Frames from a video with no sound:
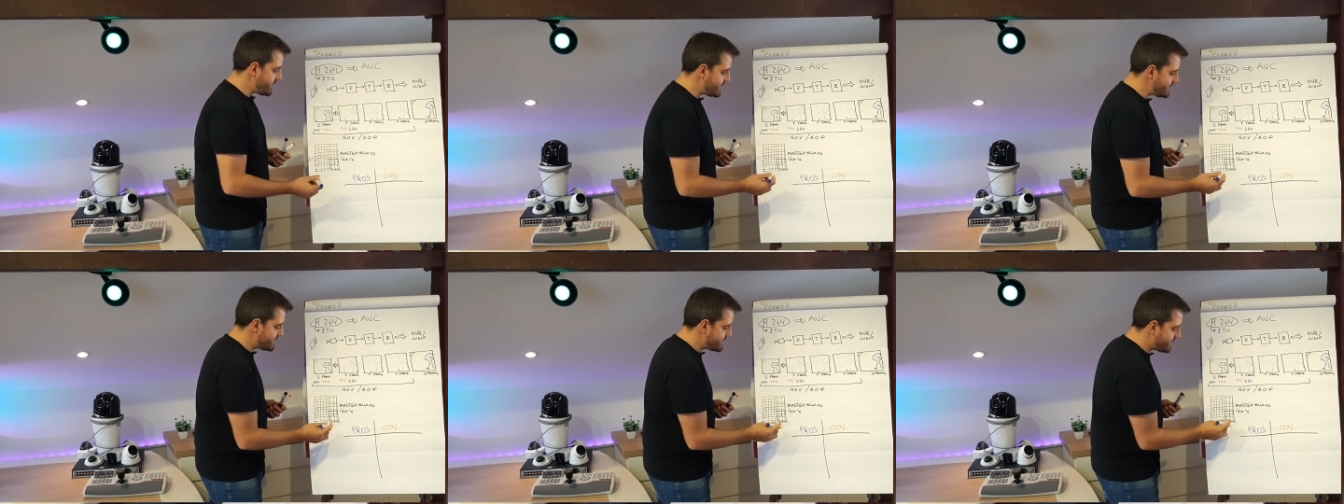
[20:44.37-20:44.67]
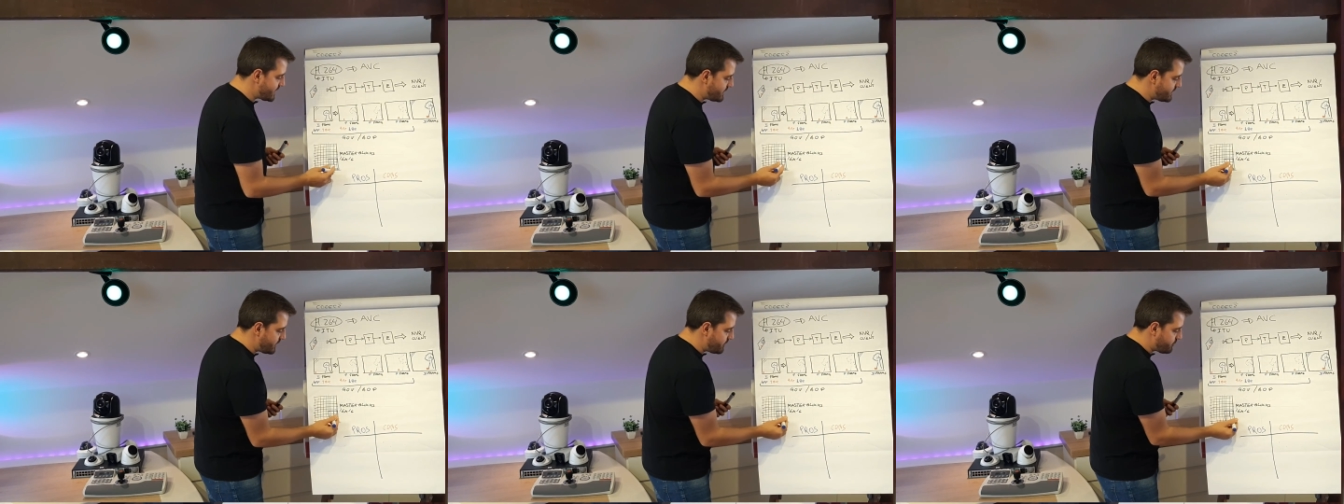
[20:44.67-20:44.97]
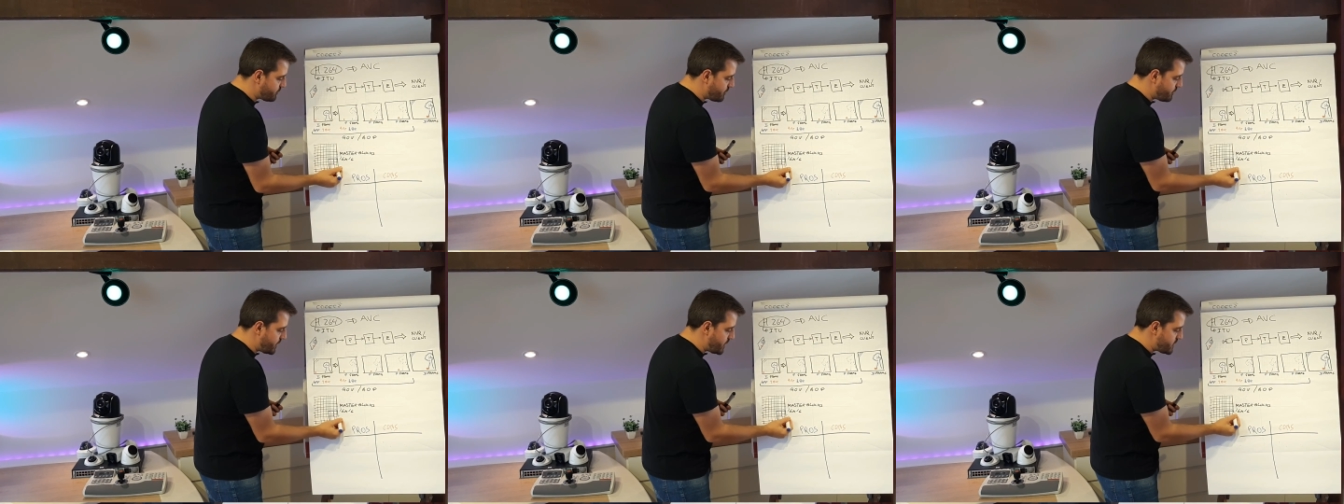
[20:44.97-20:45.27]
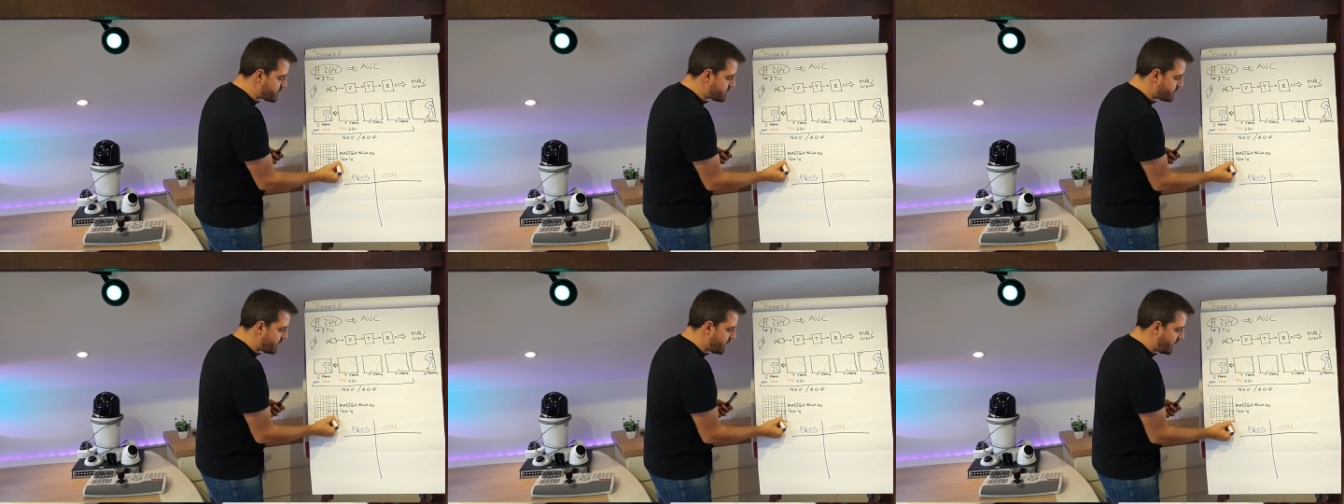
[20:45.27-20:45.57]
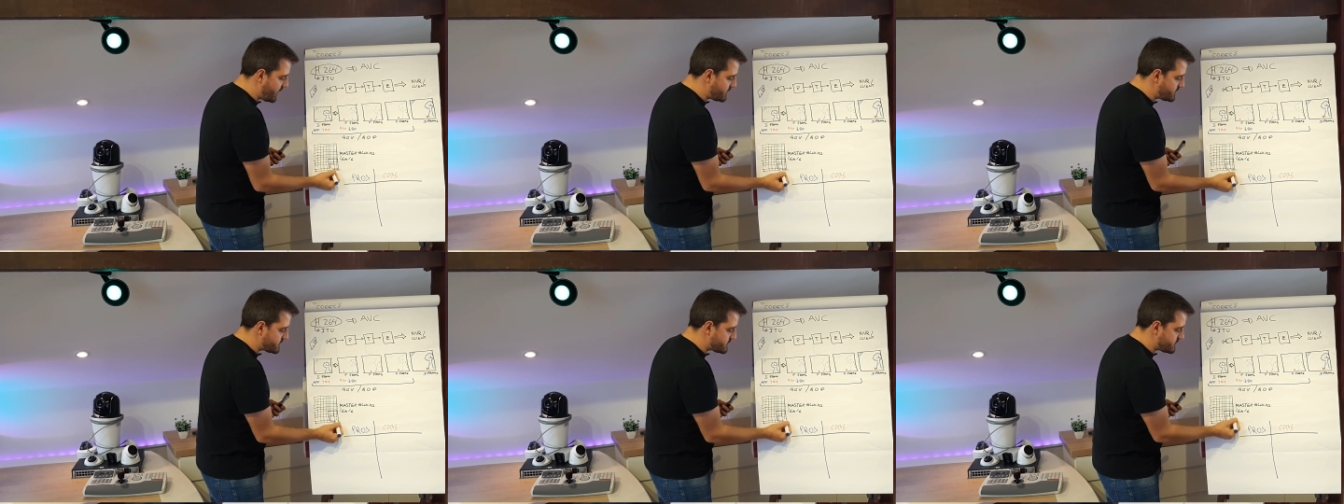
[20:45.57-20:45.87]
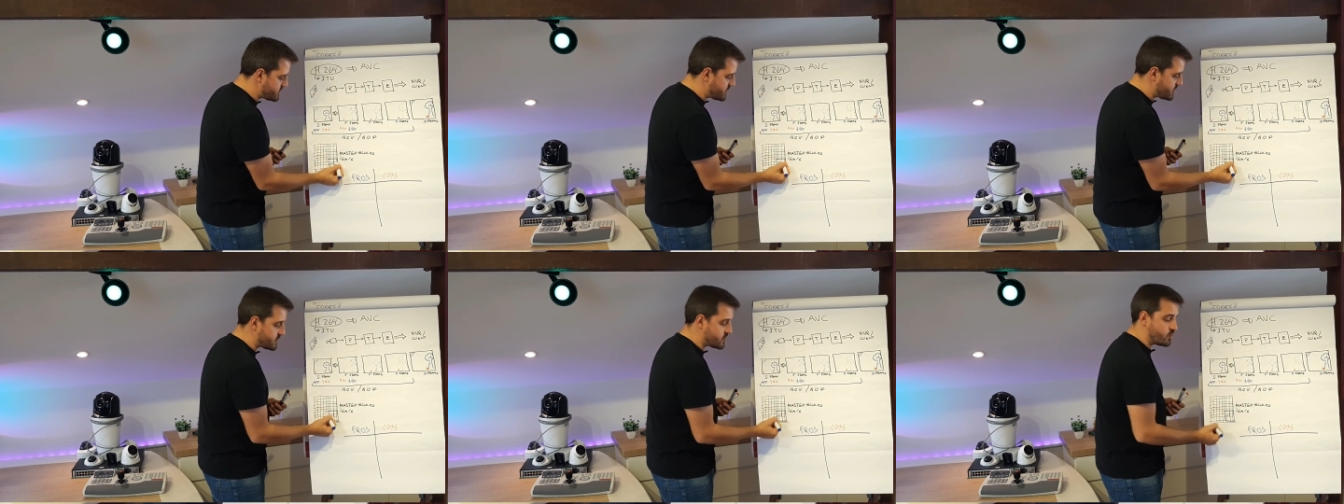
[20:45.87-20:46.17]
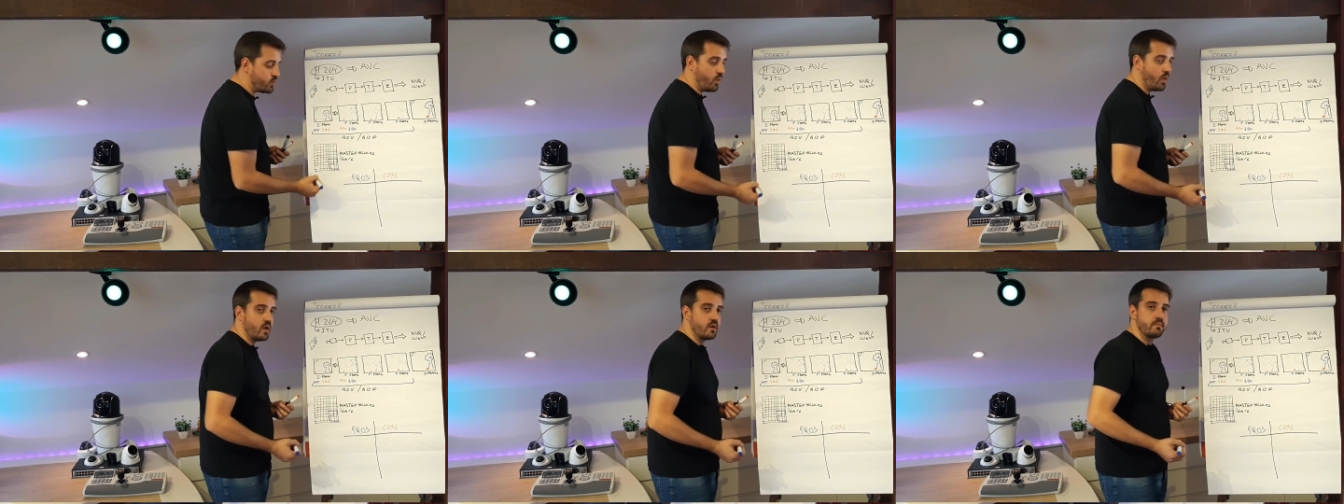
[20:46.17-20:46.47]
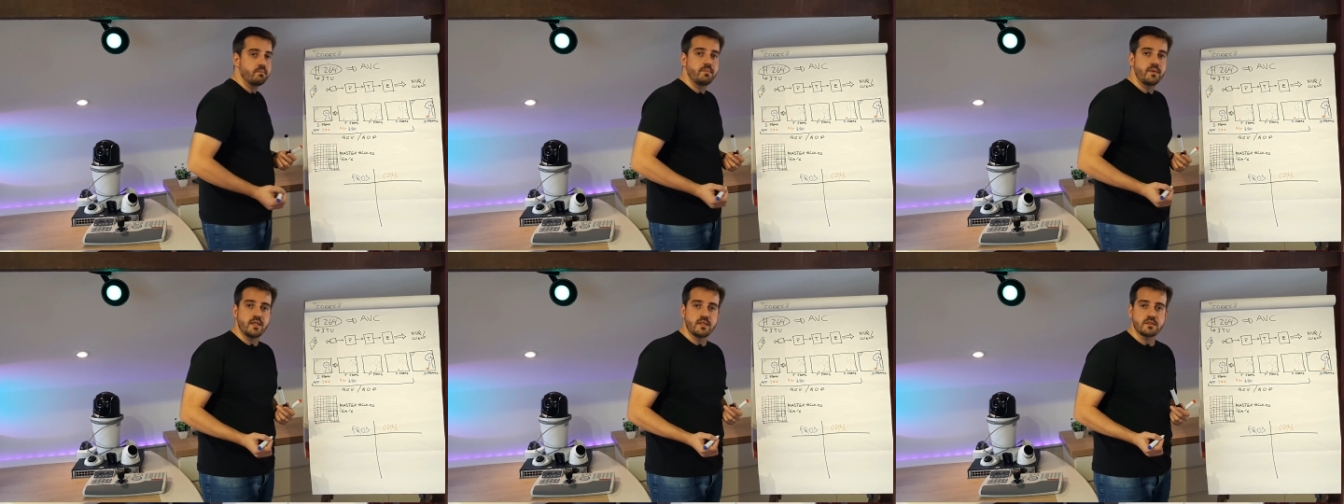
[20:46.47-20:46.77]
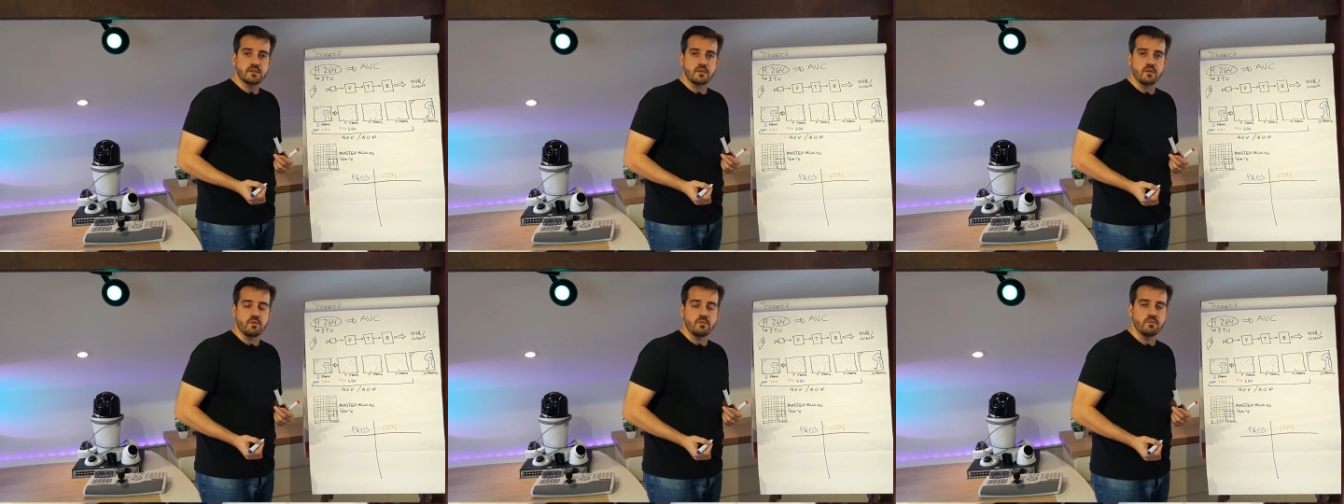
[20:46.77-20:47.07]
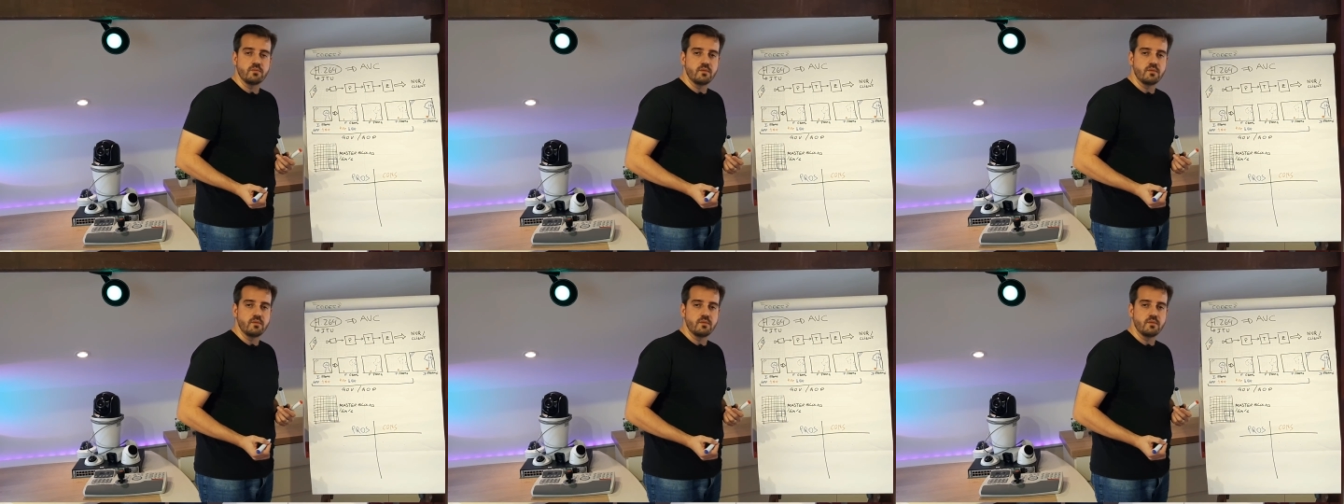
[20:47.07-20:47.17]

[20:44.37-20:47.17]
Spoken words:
send the information as just one pixel.